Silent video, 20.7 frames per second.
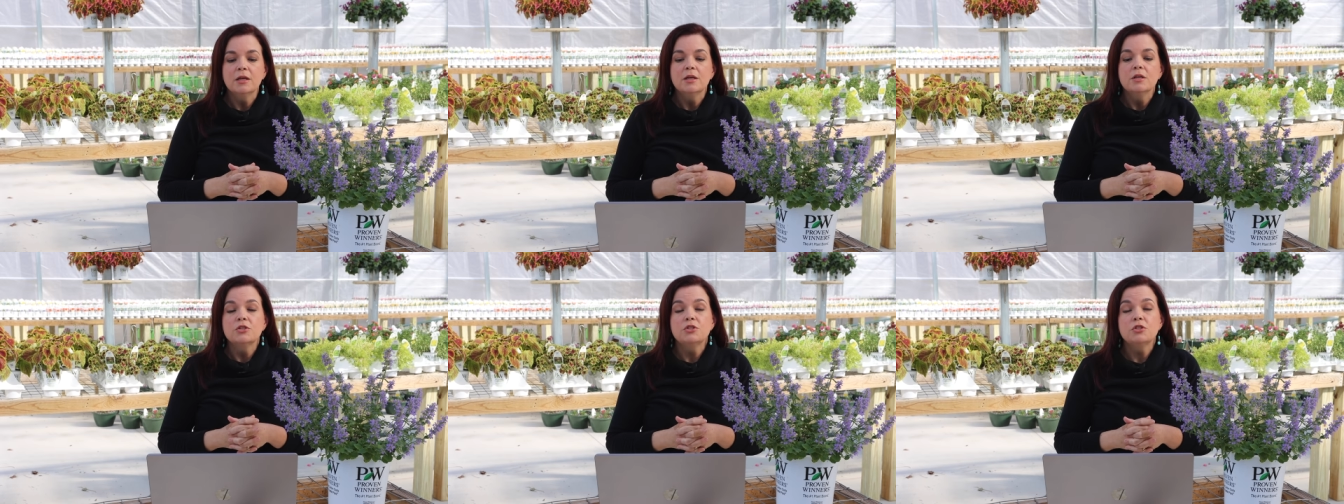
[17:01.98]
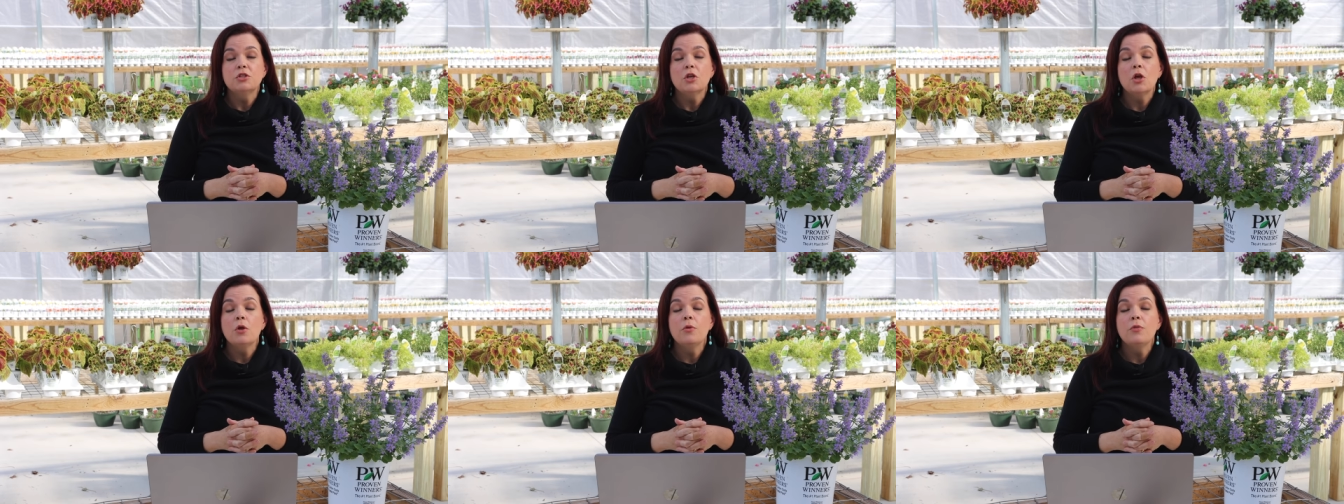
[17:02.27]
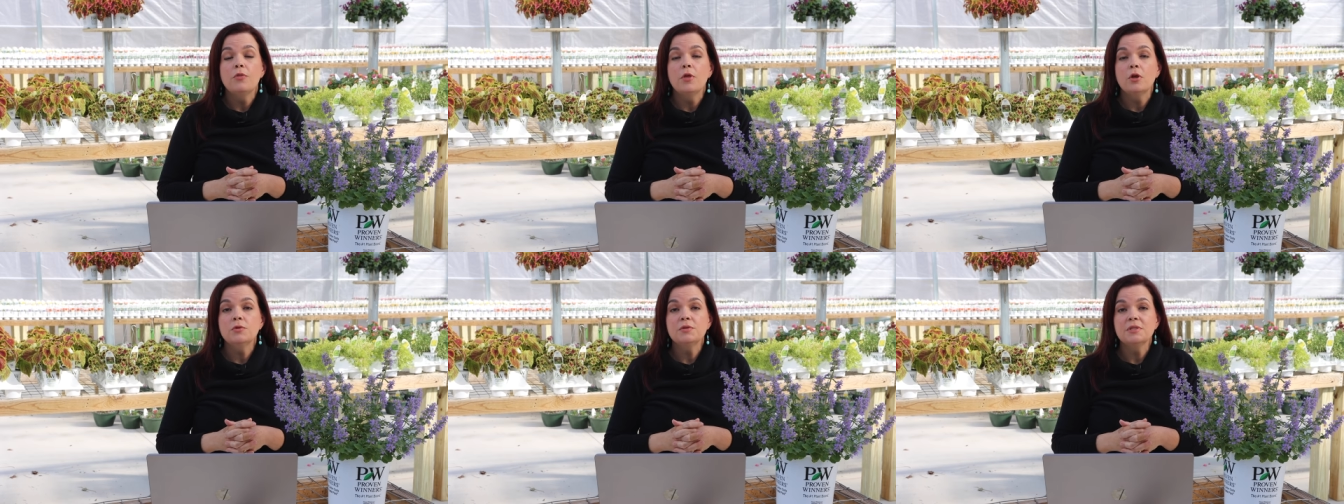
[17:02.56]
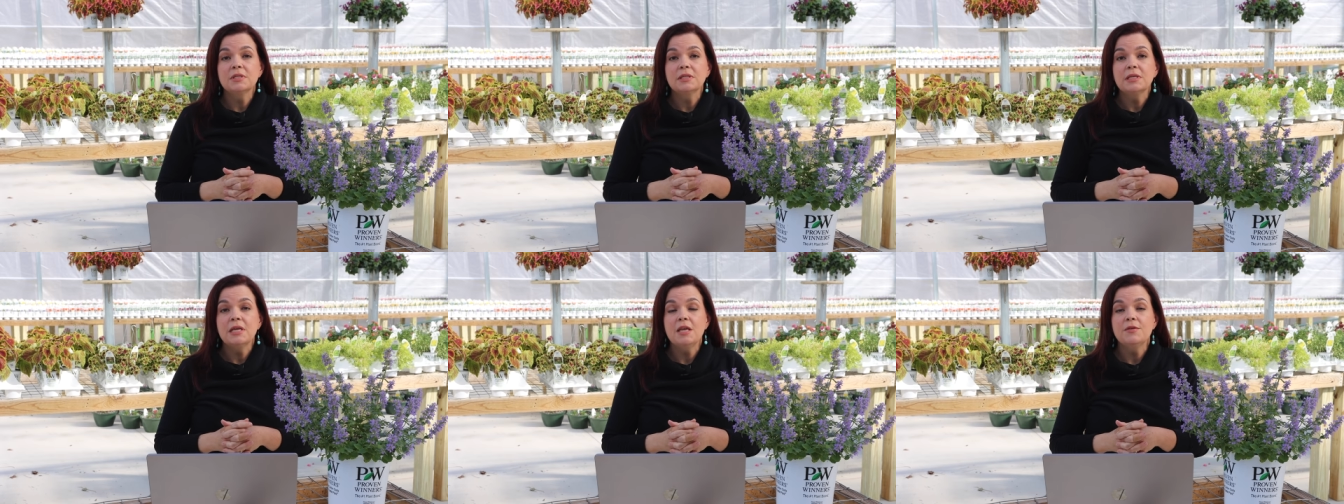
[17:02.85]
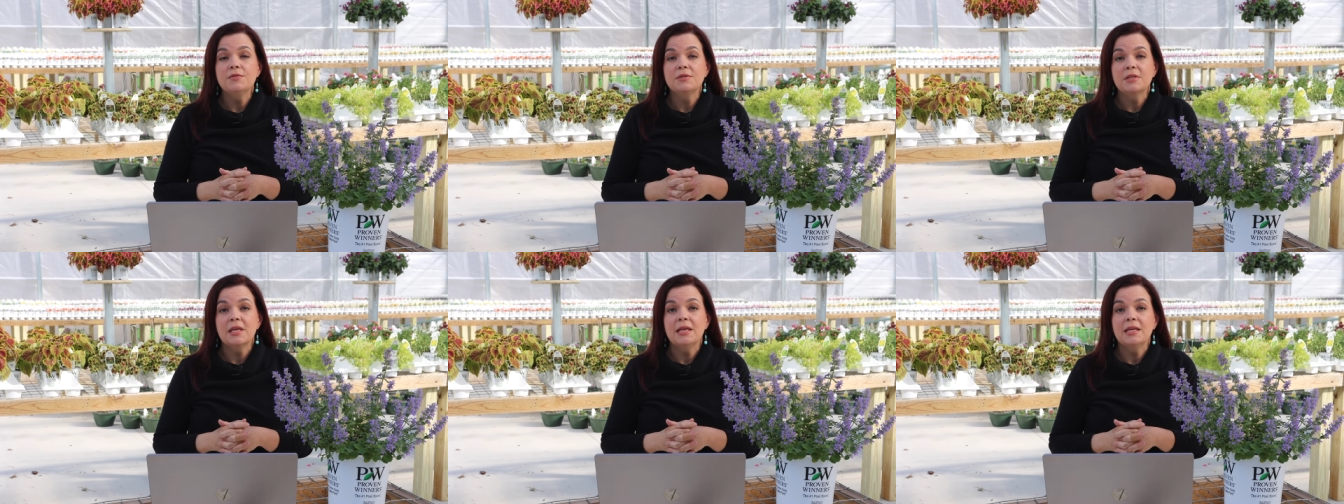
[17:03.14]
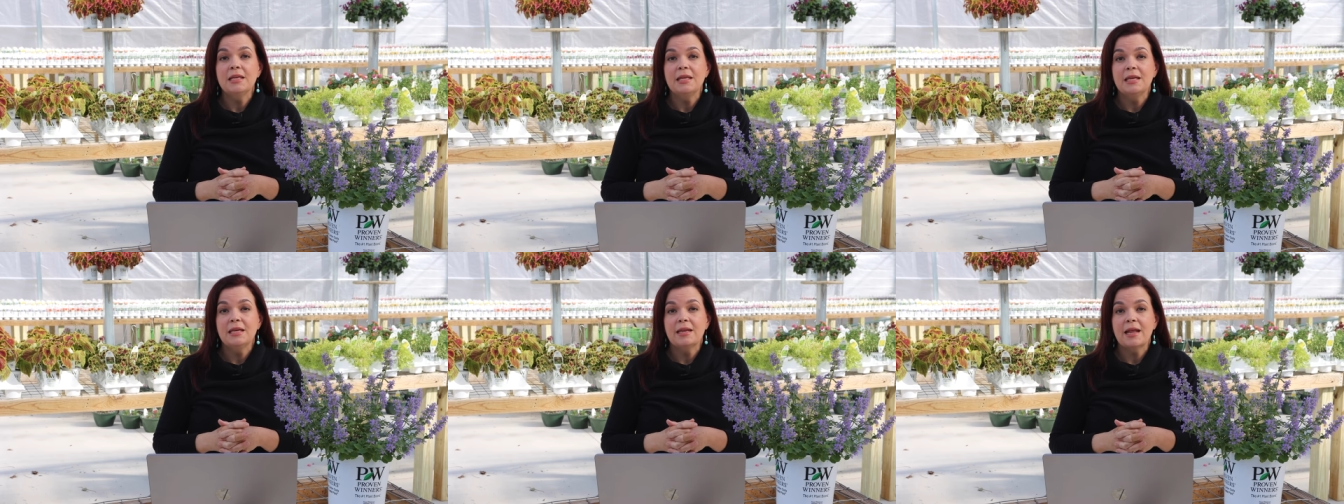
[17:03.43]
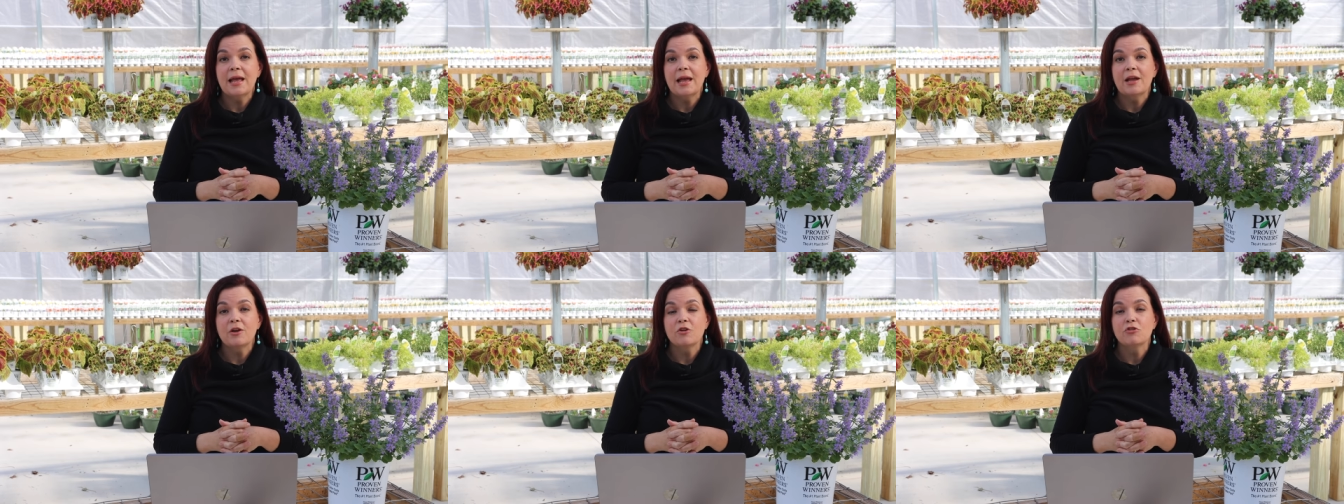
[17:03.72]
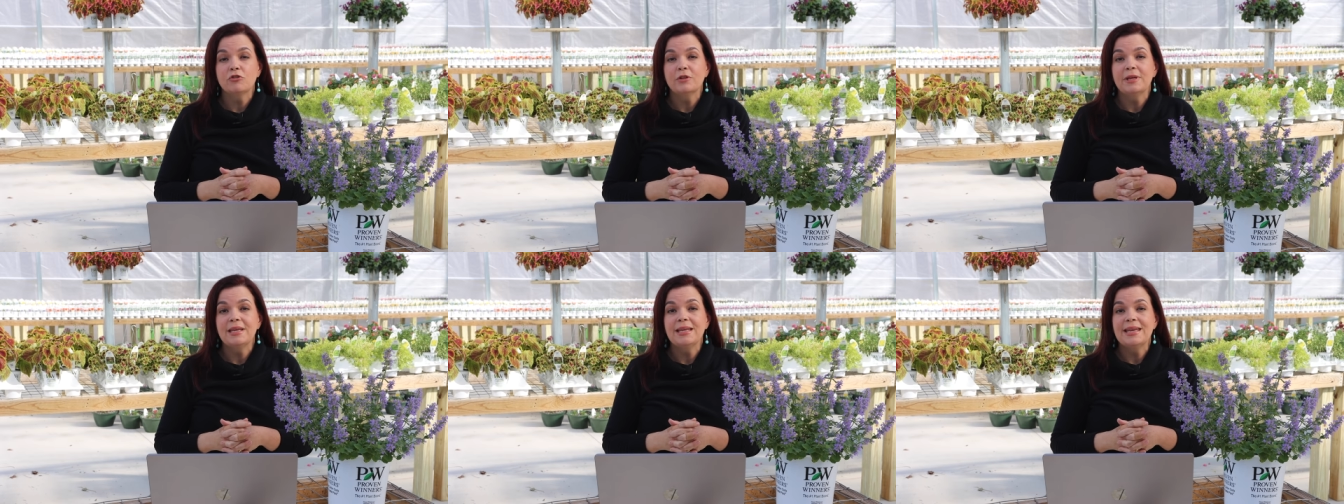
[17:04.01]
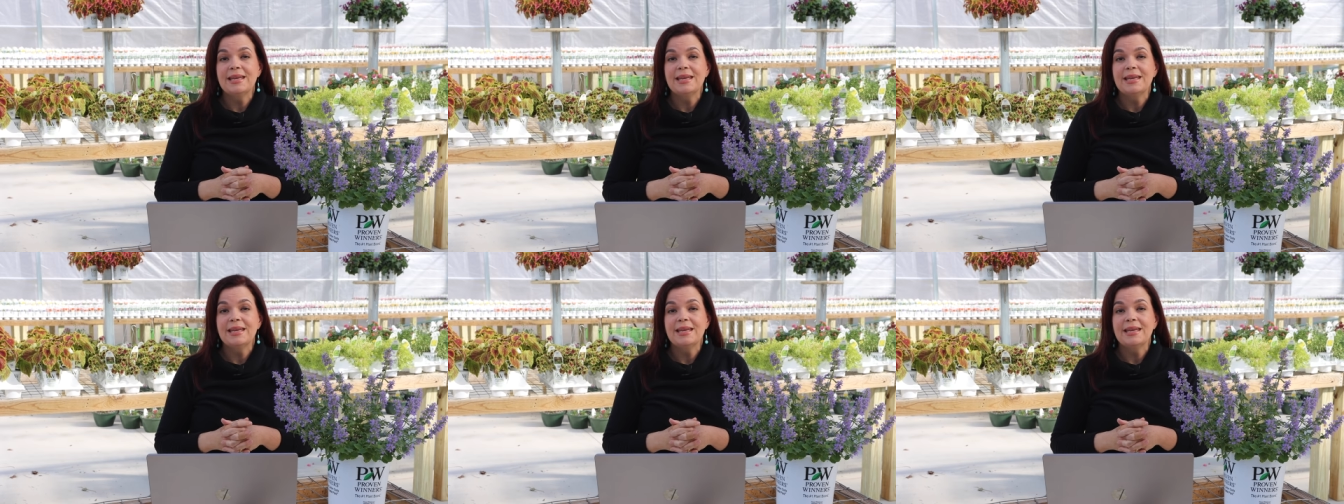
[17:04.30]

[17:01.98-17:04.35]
So those leaves can get actually